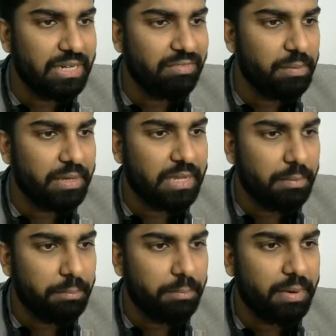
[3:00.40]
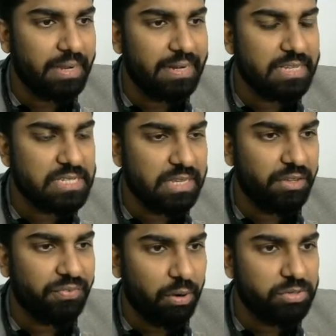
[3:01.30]
it will become minus,
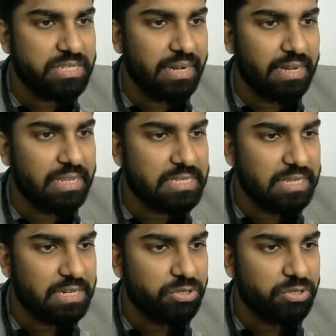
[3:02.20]
if outside it is there,